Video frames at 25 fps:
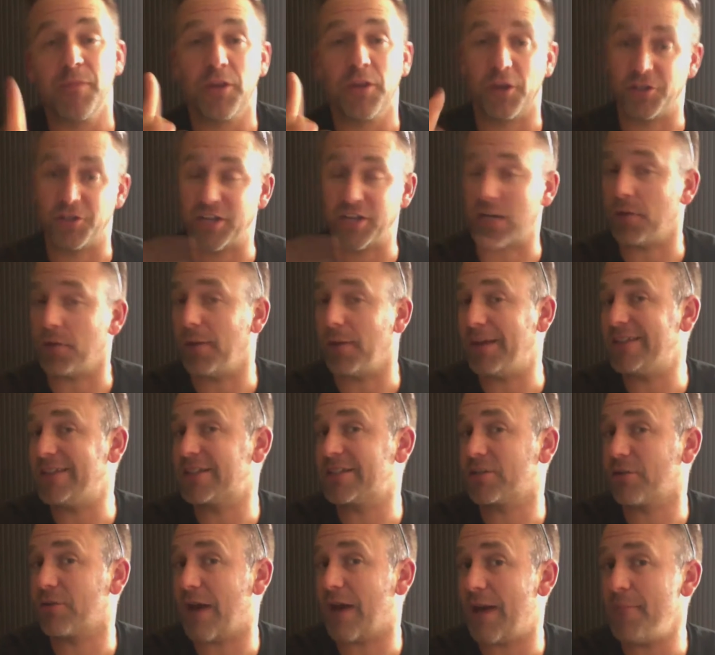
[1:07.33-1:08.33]
You can check it on my
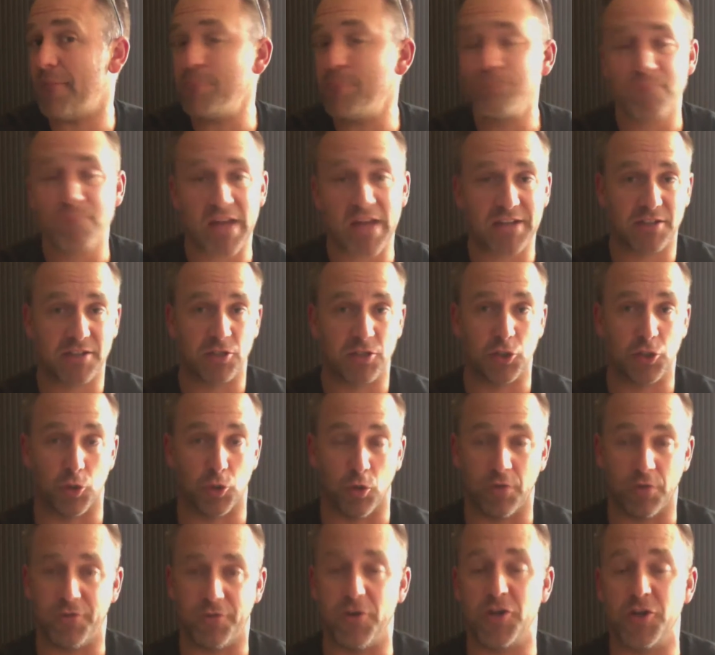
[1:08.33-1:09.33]
Instagram. That's the
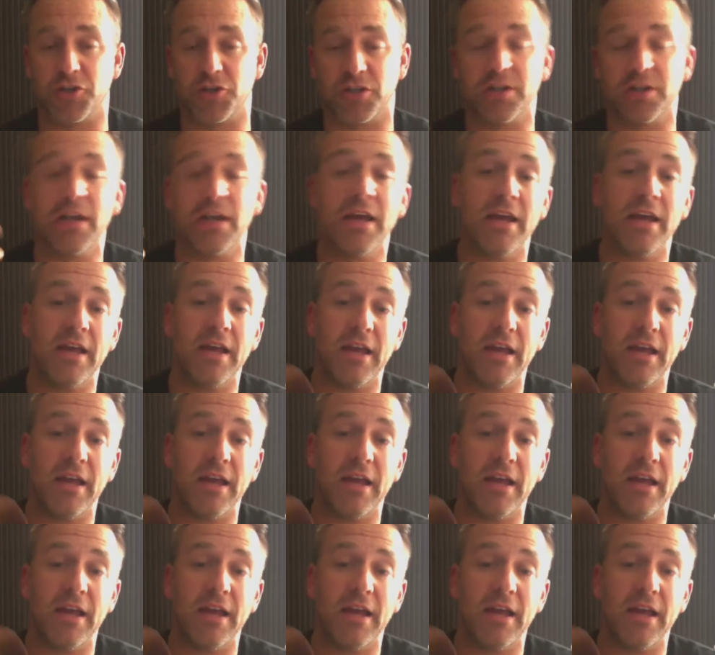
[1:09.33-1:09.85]
short version.